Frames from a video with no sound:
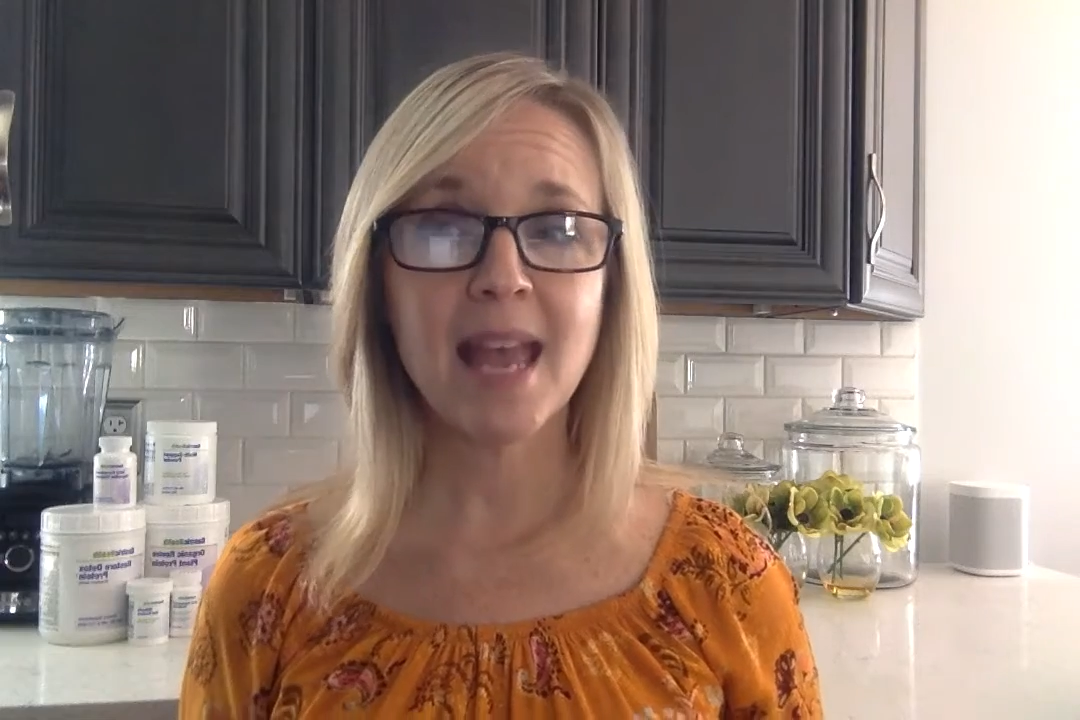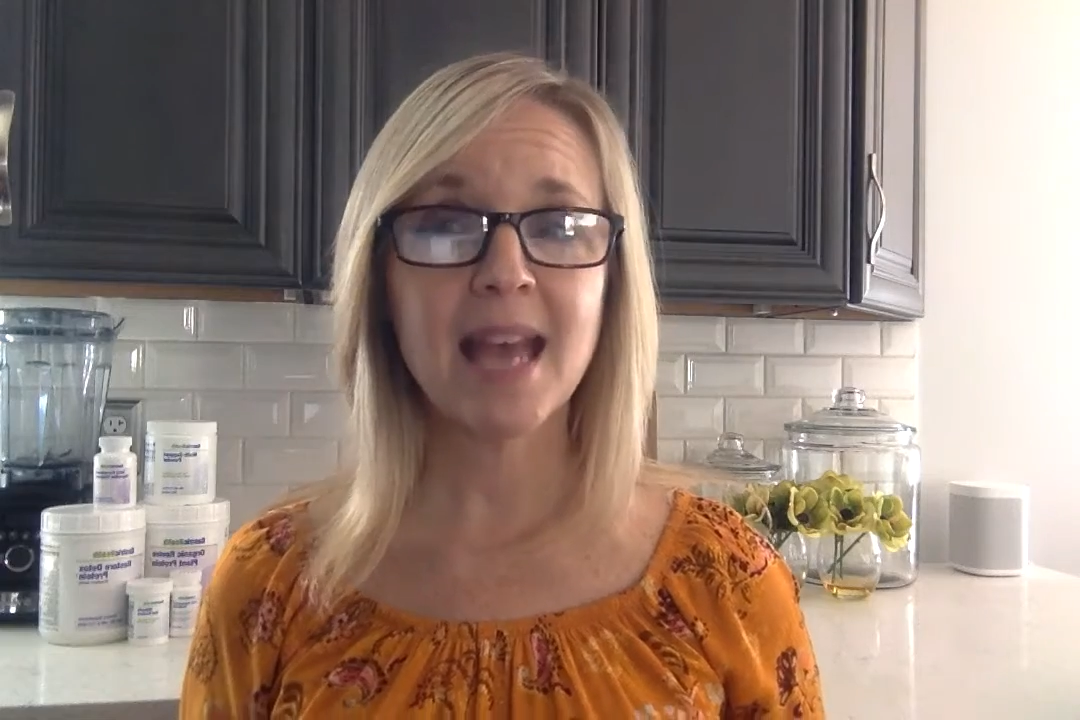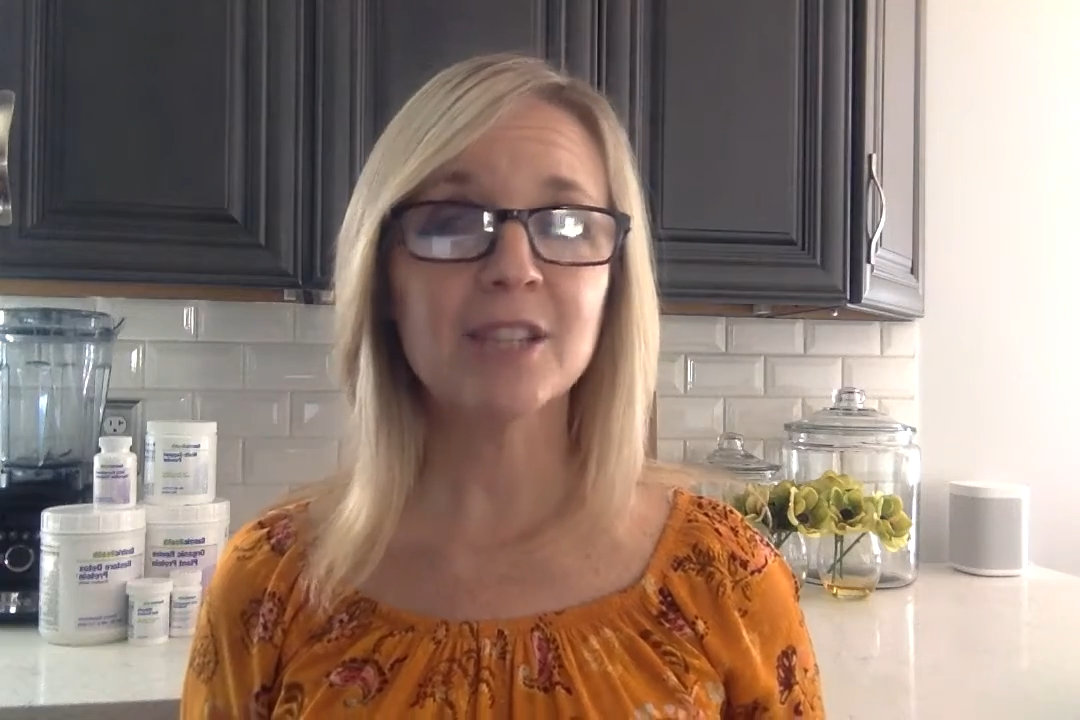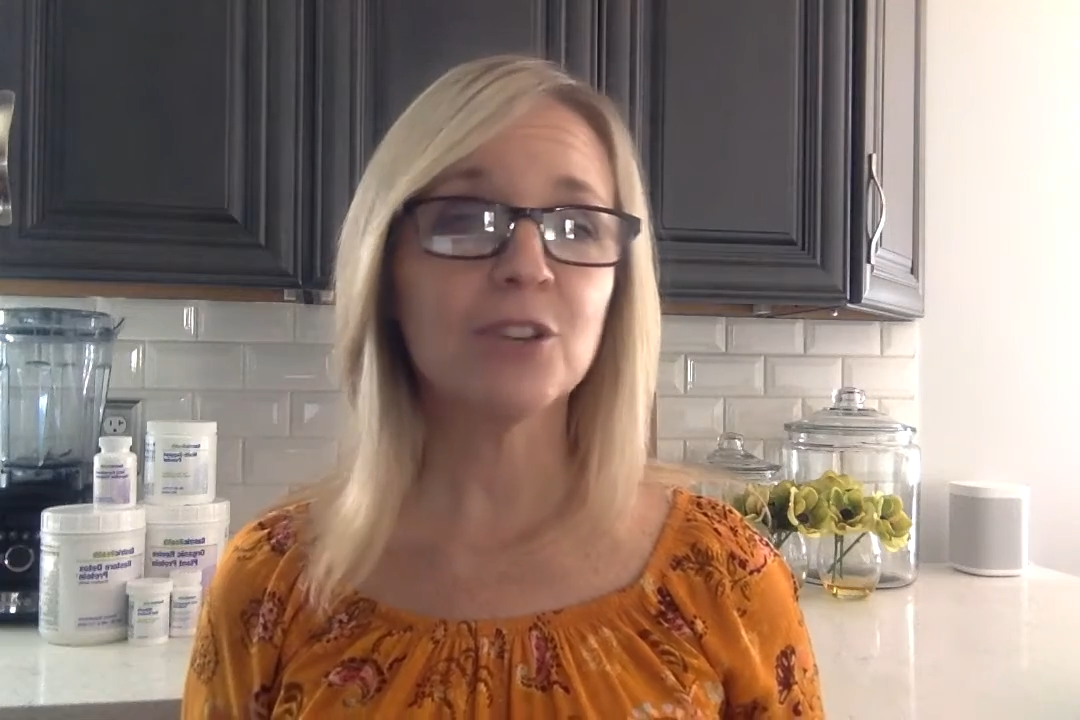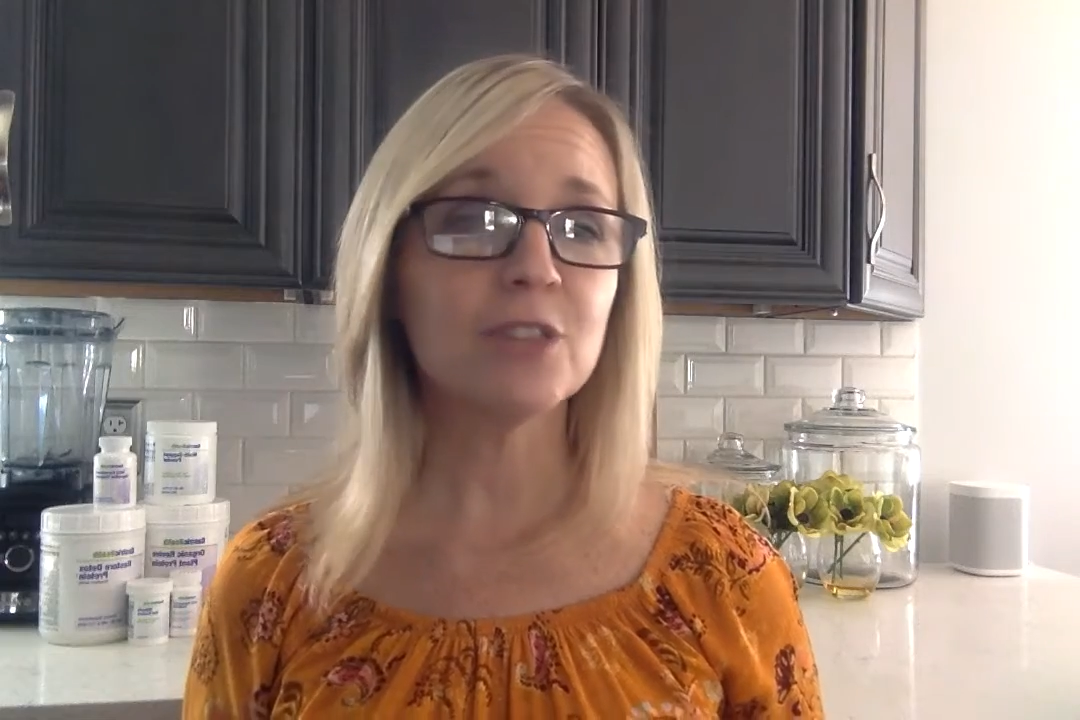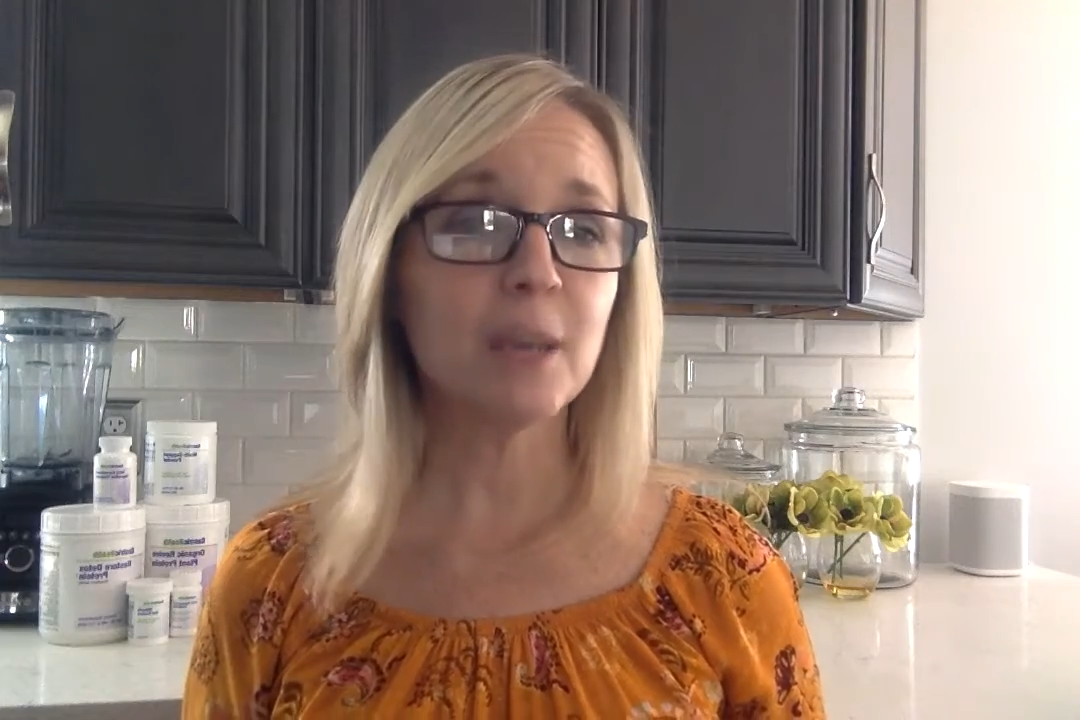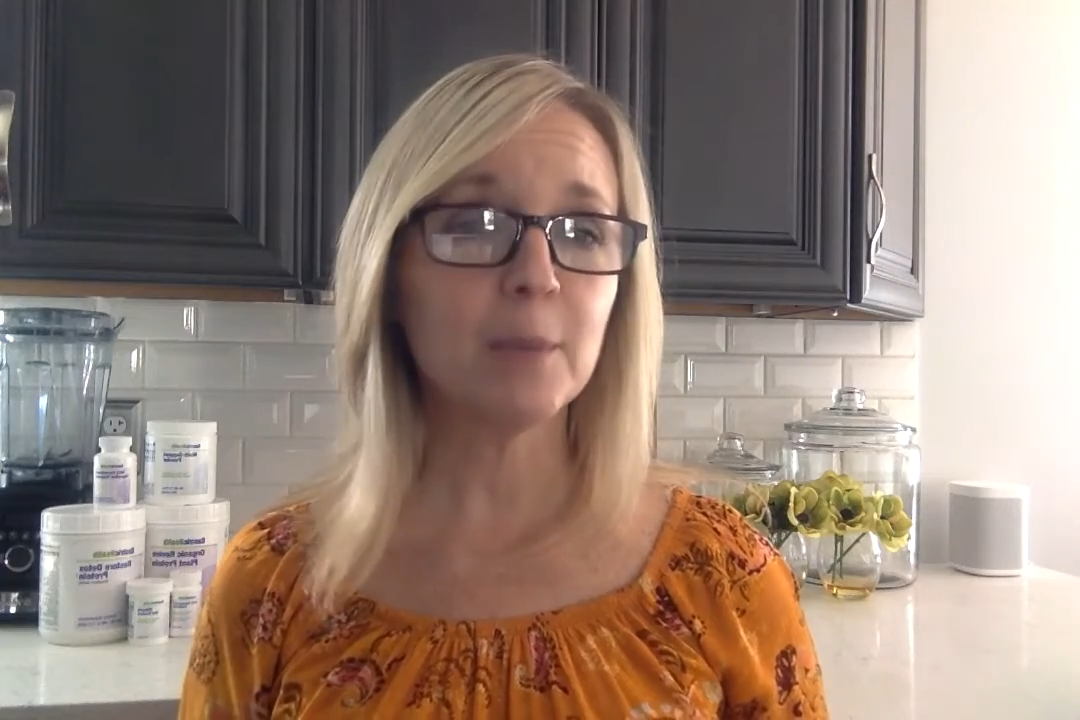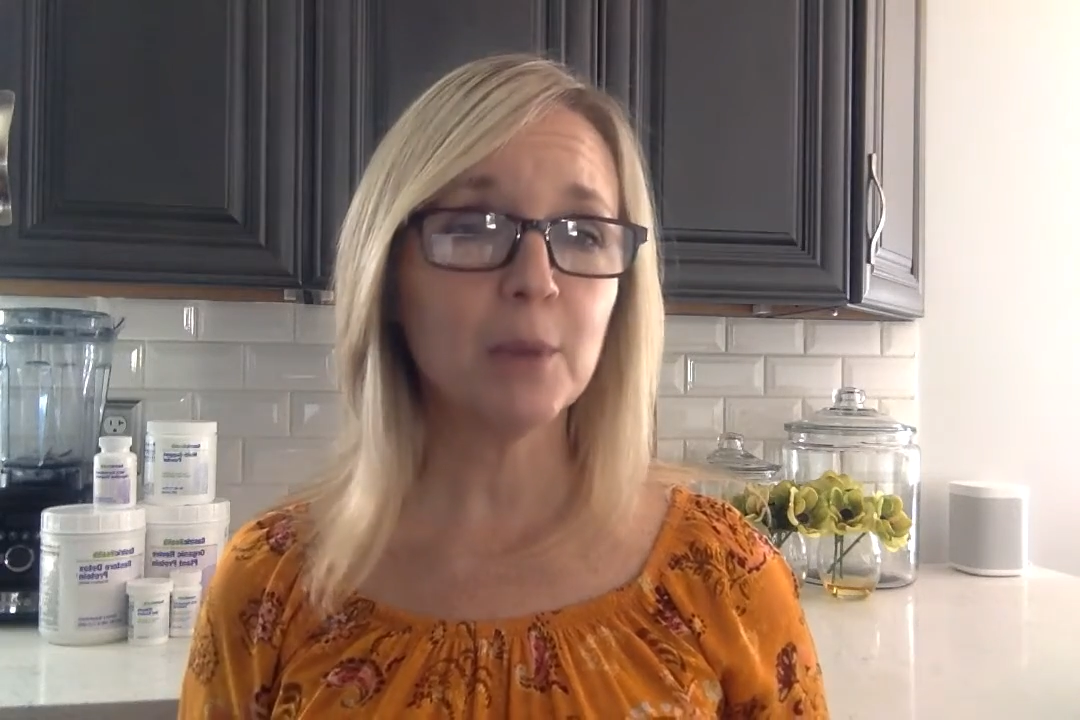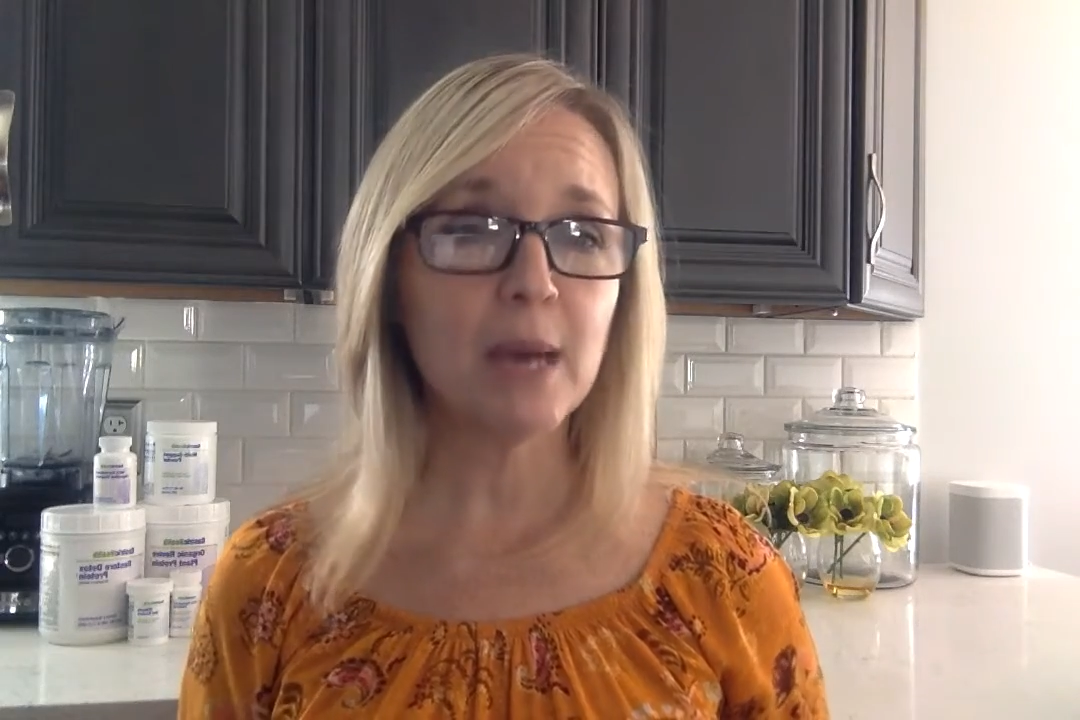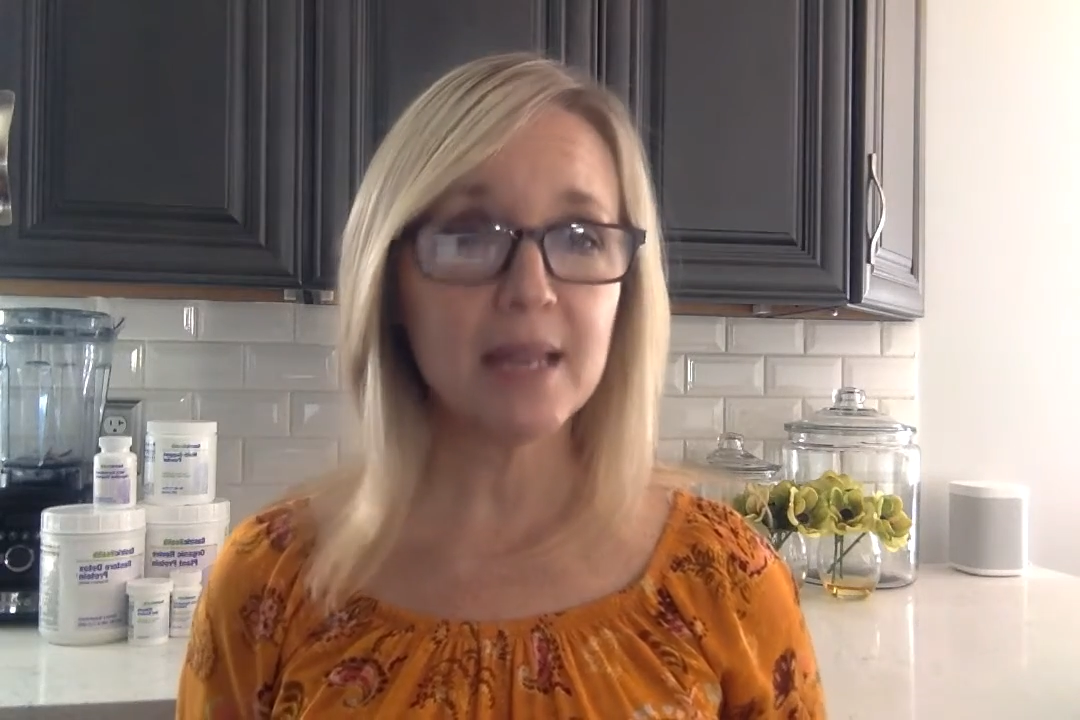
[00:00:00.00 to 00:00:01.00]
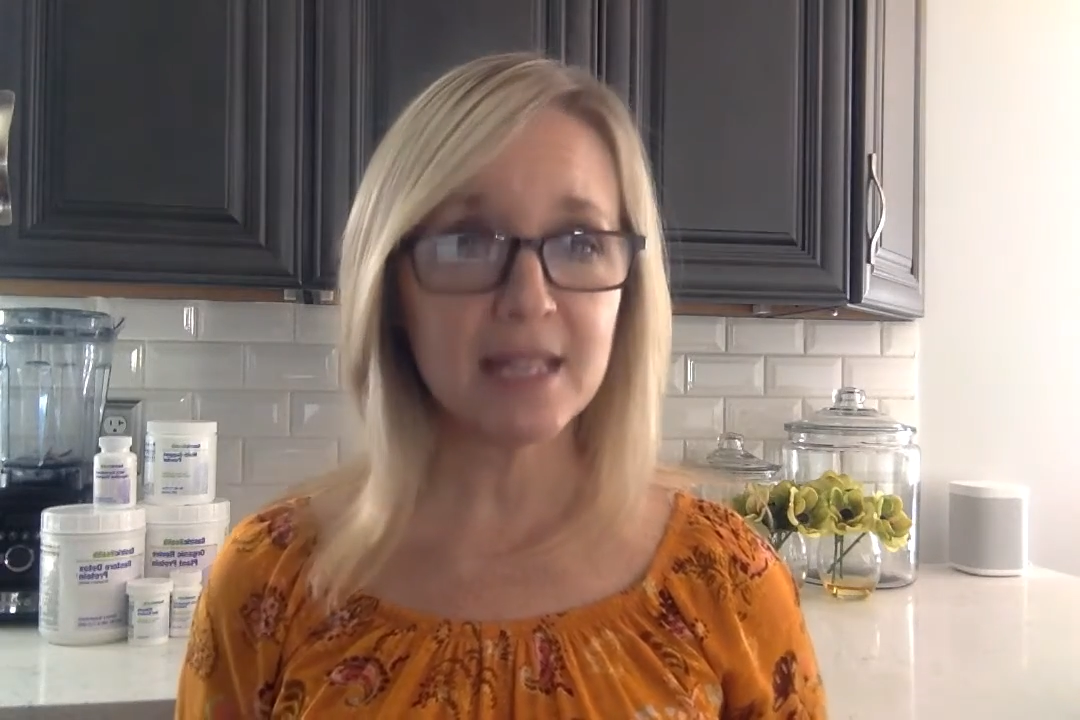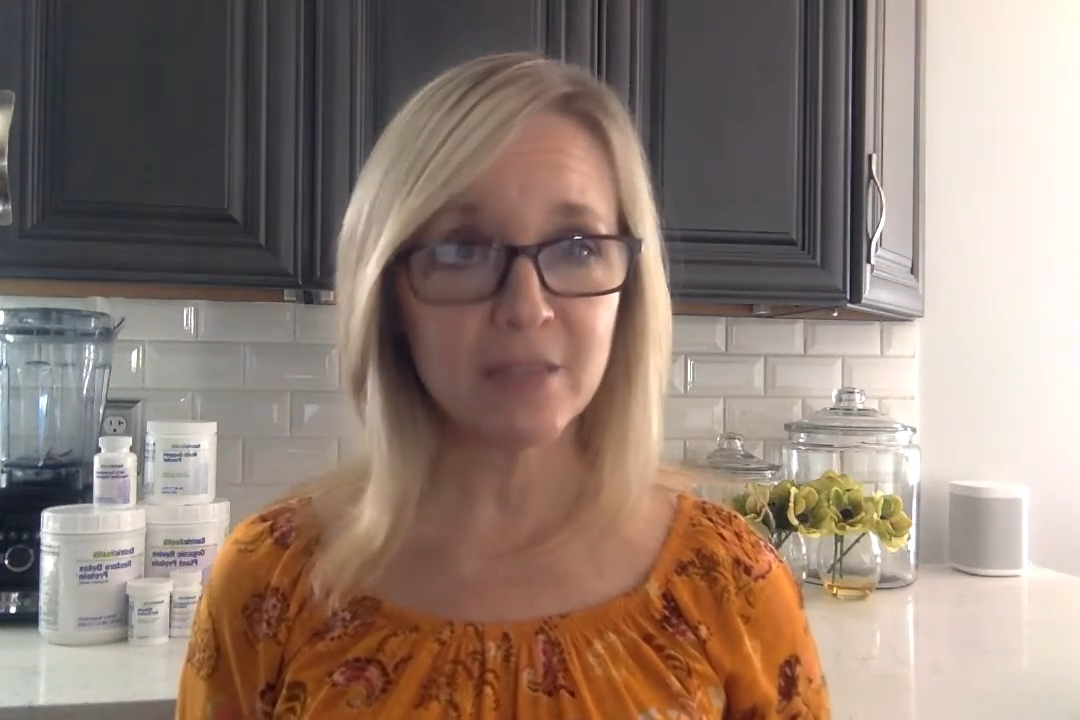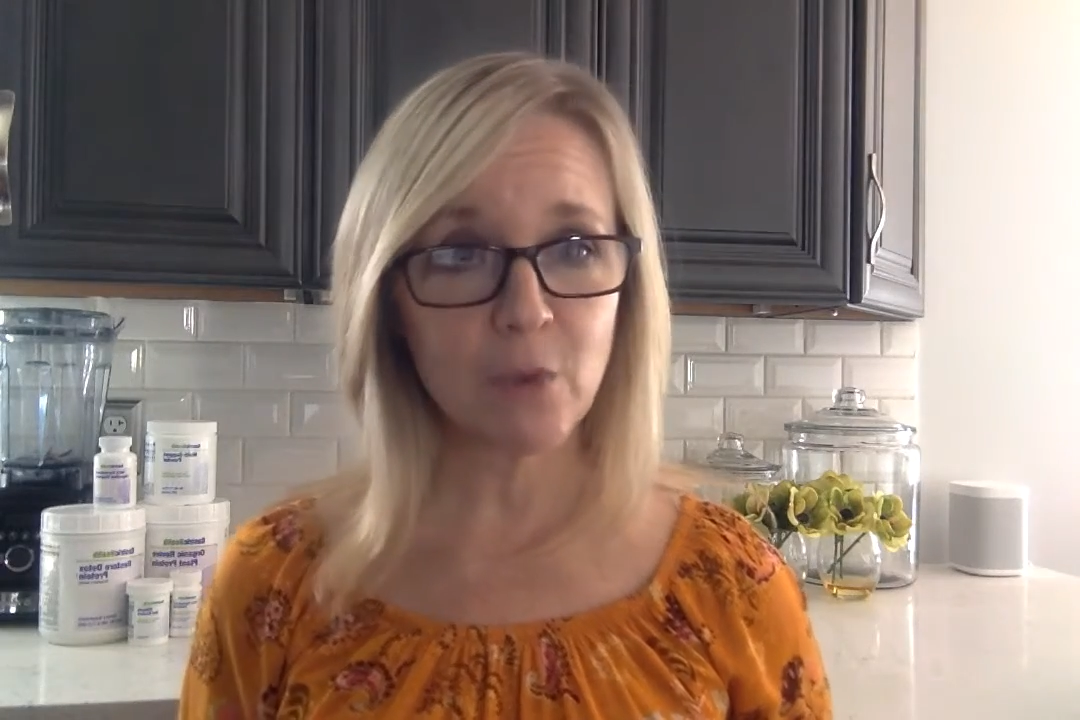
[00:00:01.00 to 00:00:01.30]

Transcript: has our WLS